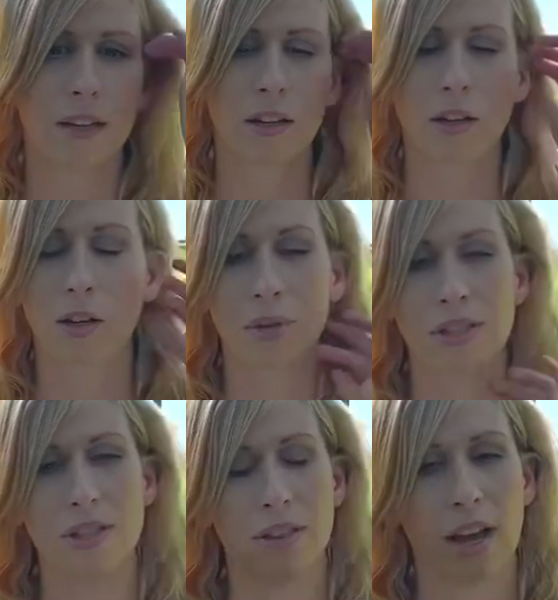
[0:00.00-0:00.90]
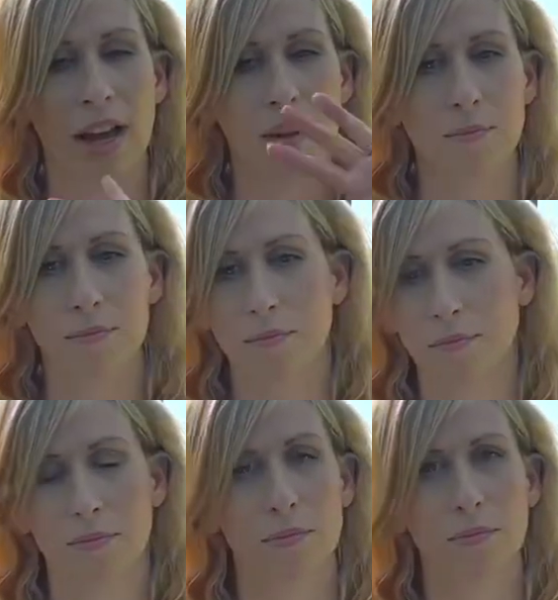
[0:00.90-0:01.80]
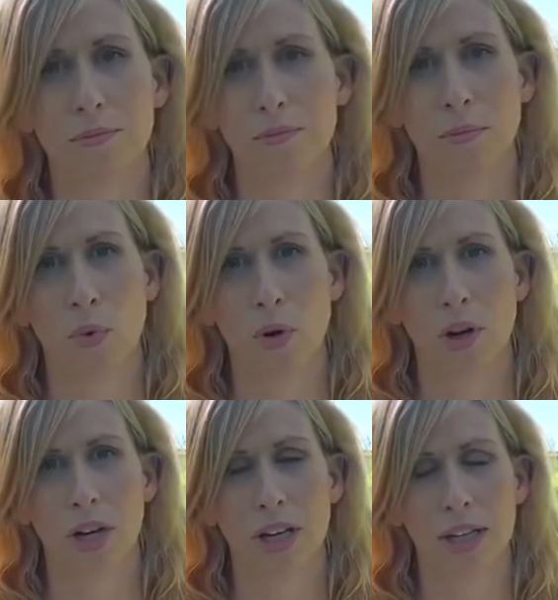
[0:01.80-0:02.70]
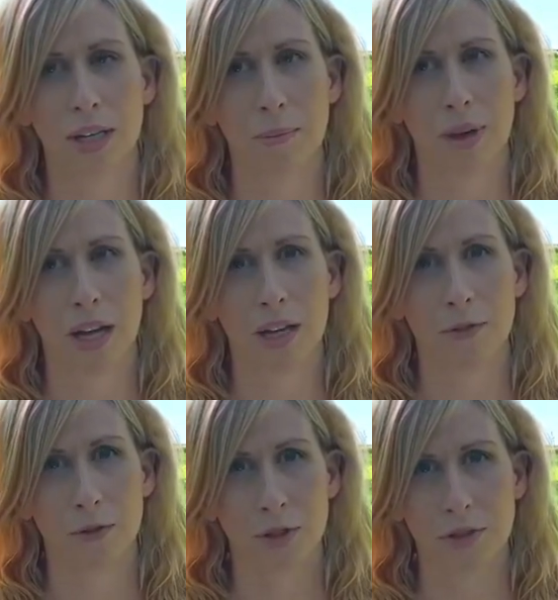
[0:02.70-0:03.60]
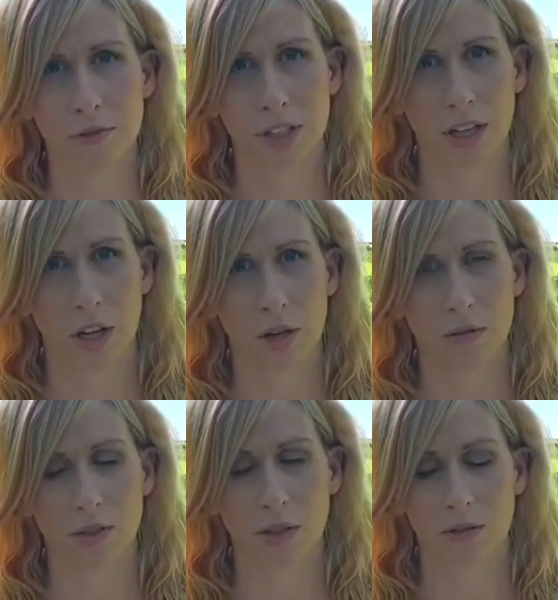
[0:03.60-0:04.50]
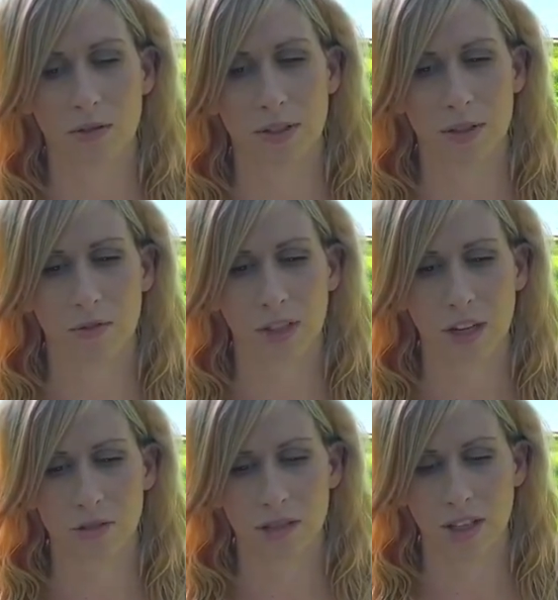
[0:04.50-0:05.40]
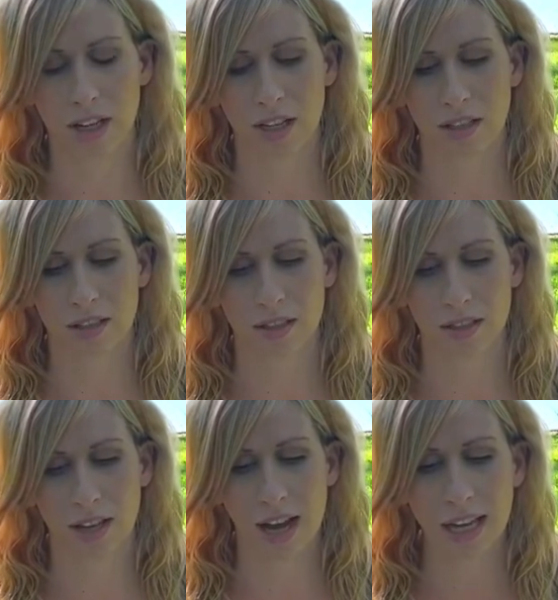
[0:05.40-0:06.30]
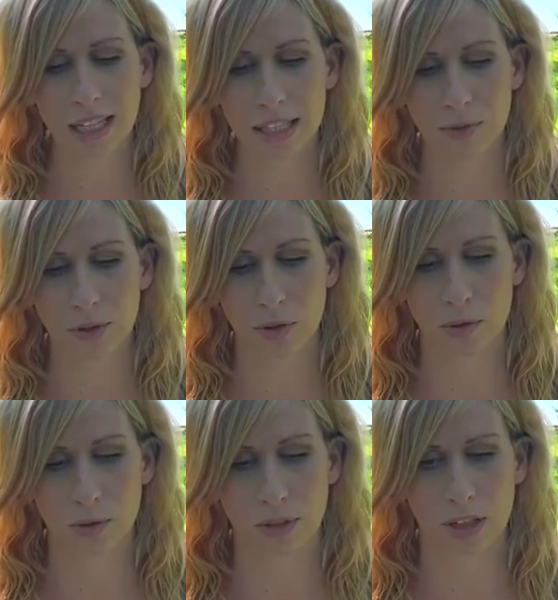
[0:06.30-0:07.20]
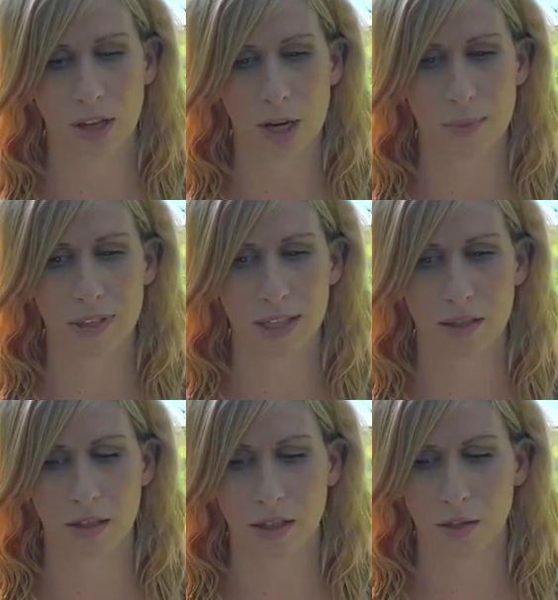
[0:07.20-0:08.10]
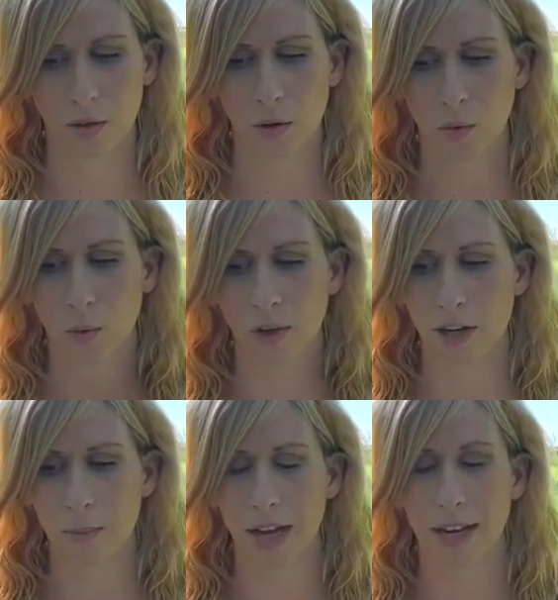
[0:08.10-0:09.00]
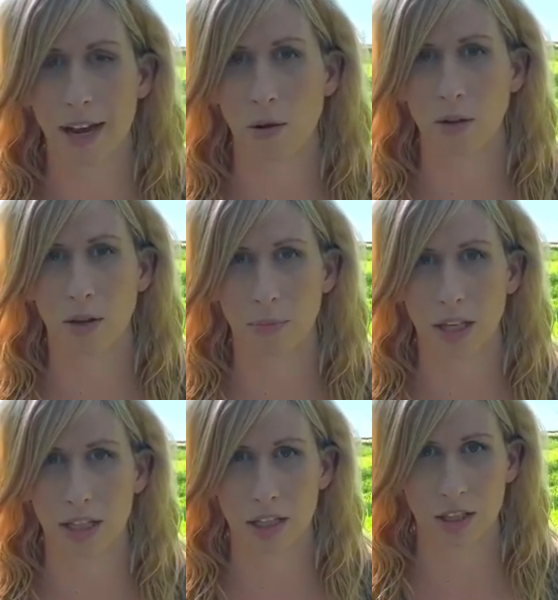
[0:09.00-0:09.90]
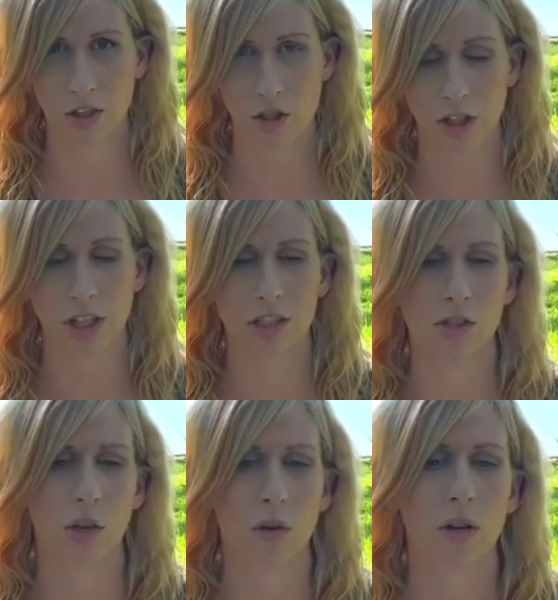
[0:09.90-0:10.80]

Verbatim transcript: go into that more in my first video. So this video is just gonna kind of give you an update on where I'm at now along my healing journey. So